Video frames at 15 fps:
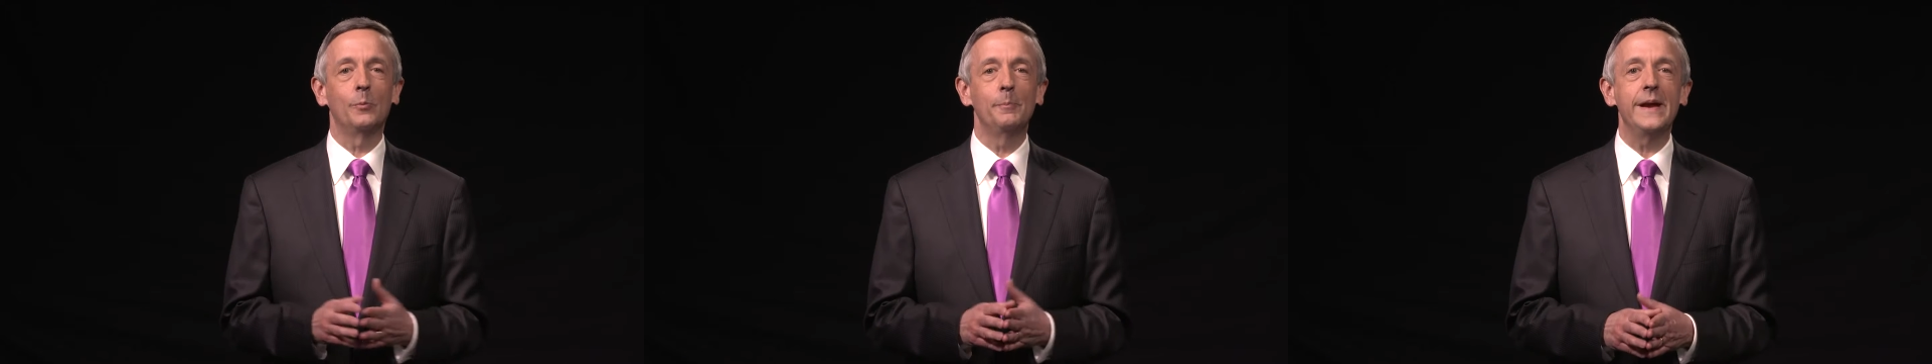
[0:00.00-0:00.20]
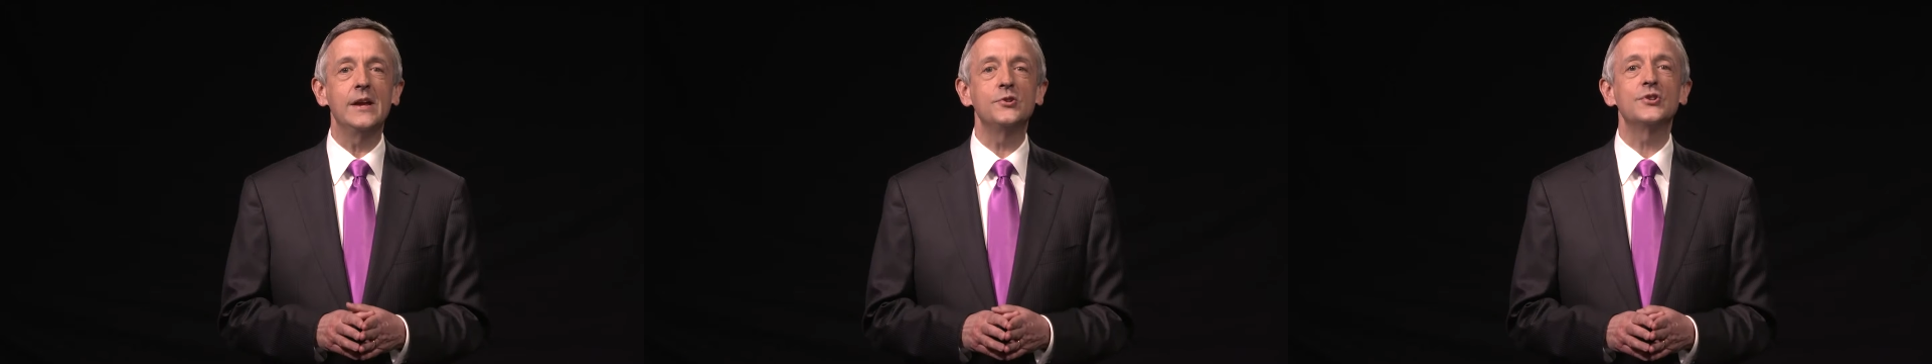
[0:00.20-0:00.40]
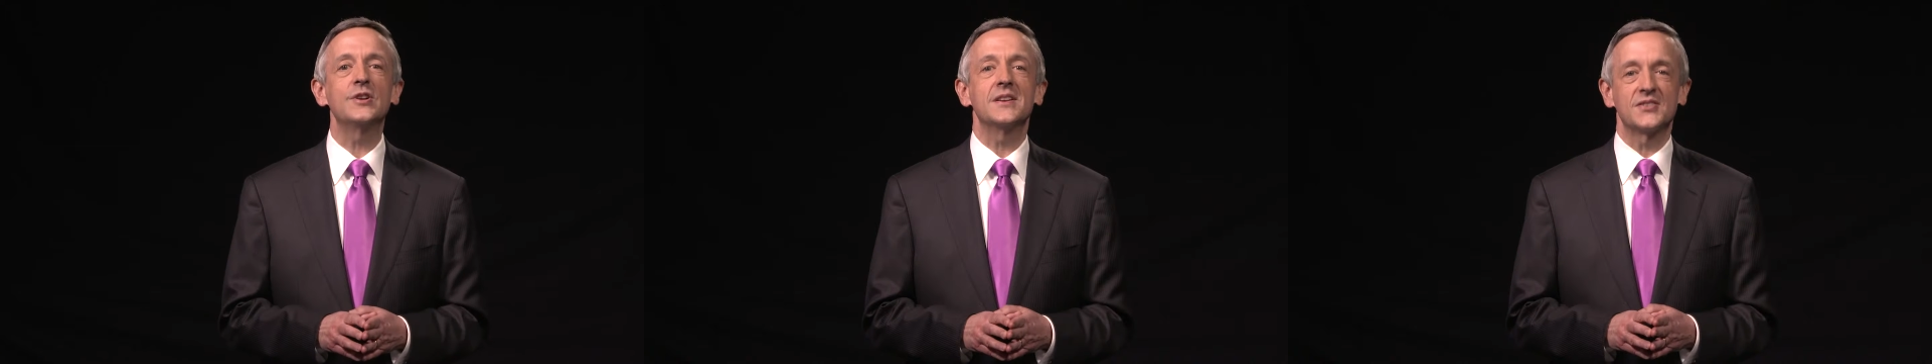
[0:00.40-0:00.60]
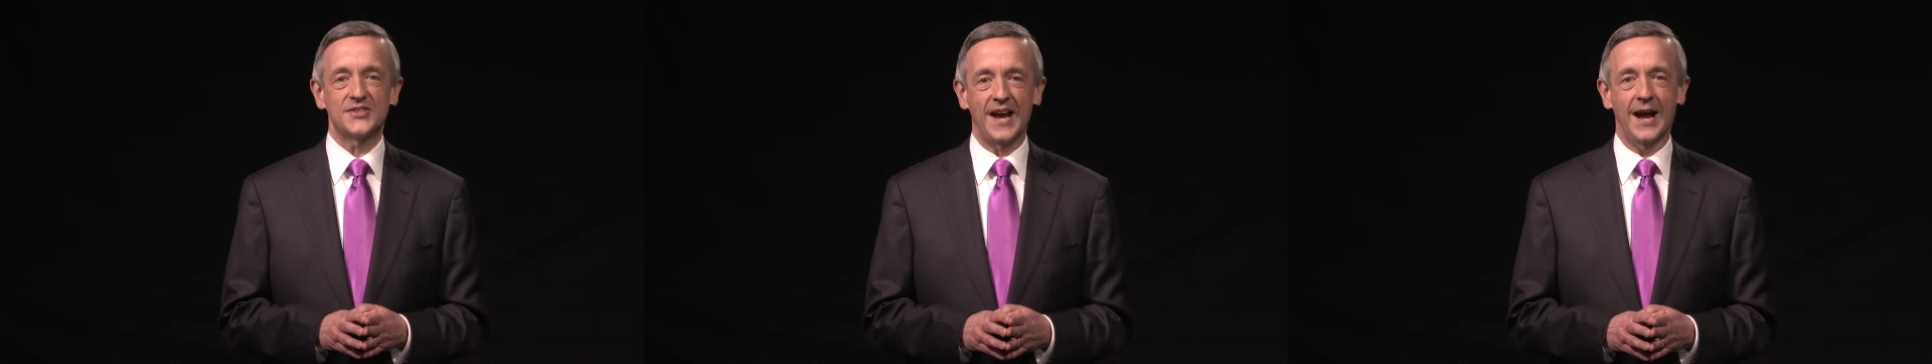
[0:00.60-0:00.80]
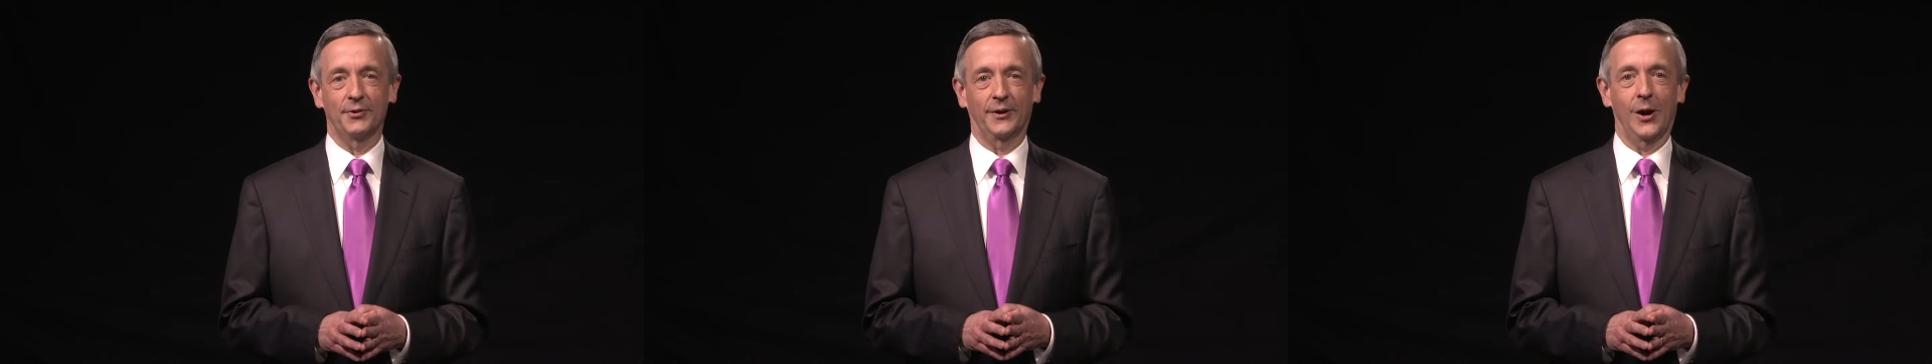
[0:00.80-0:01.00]
Beach,
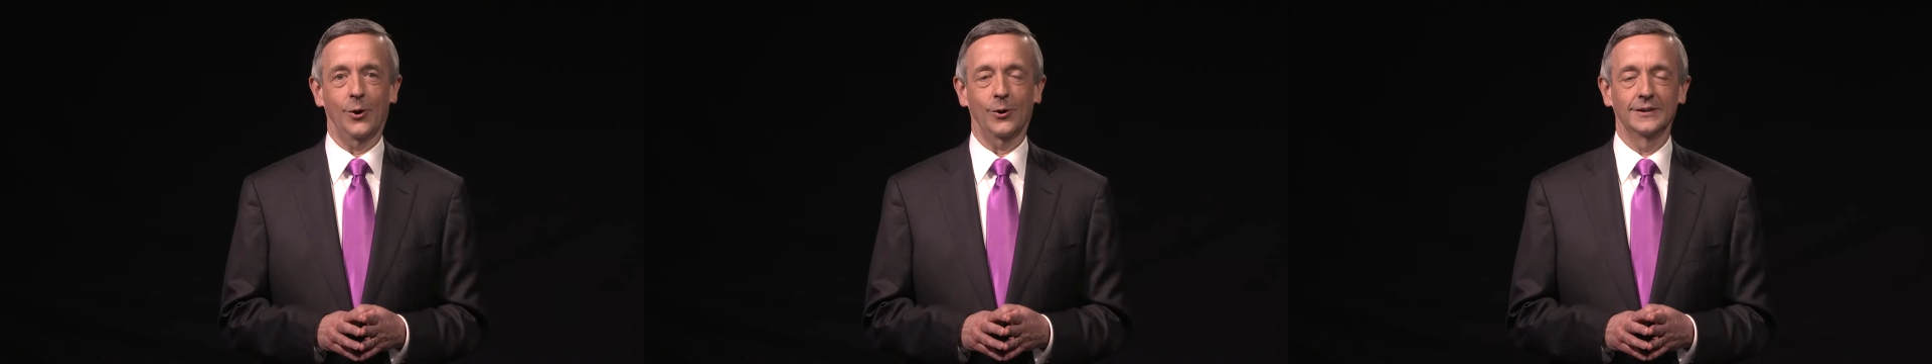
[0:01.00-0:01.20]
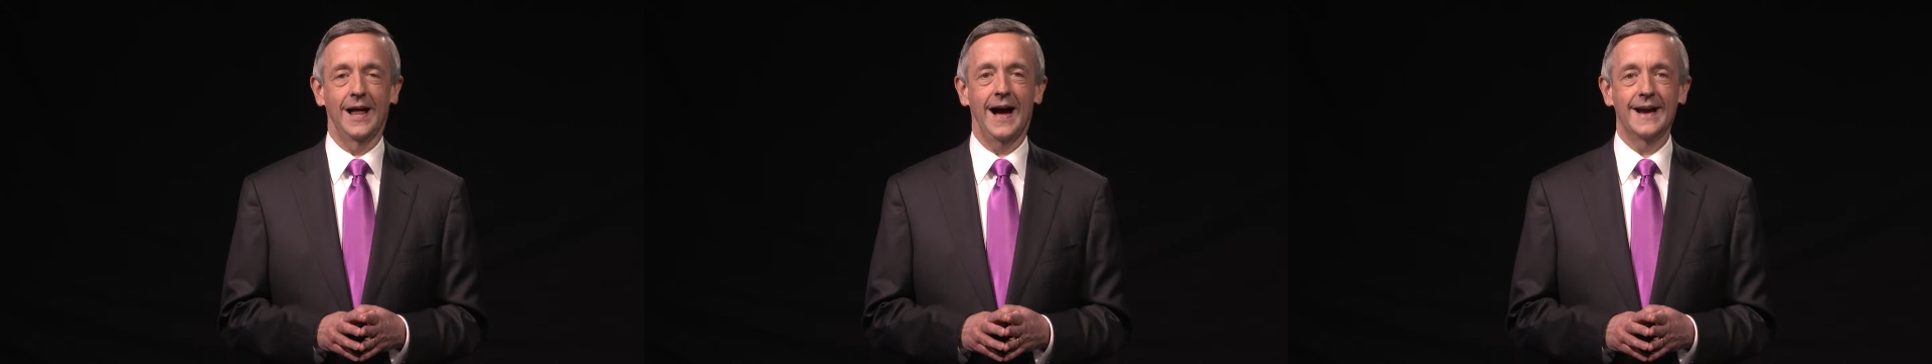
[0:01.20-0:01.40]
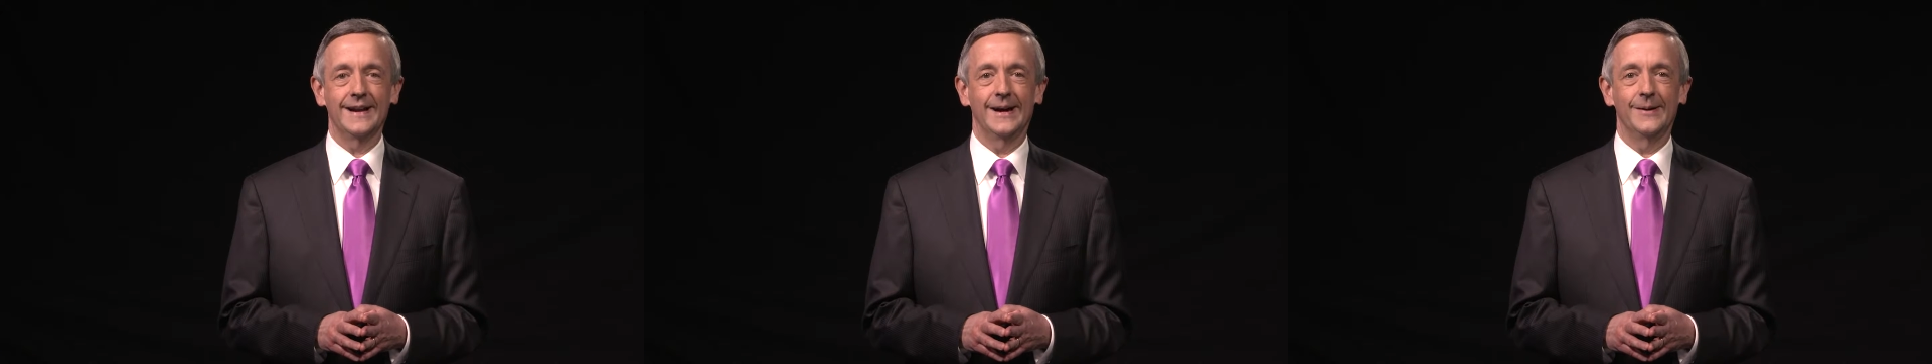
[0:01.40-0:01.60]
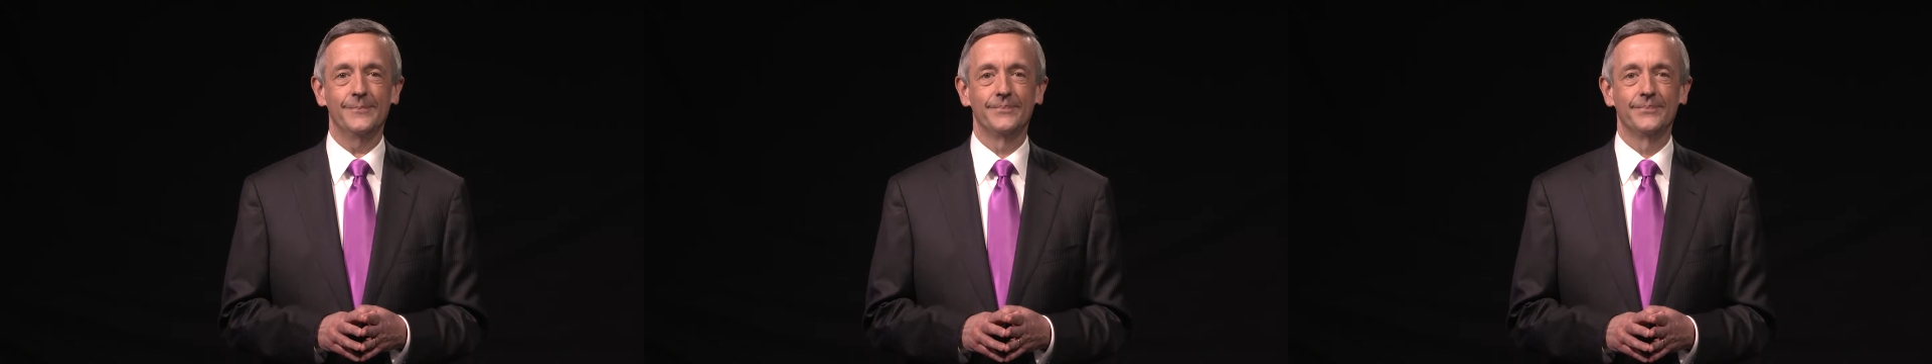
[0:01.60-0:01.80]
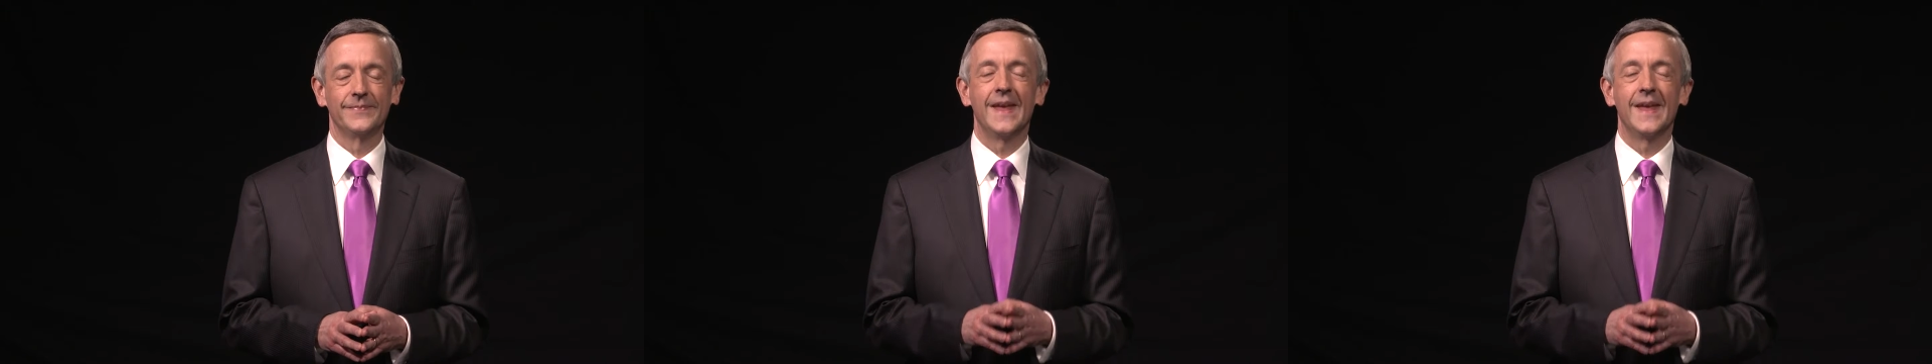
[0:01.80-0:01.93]
South Carolina.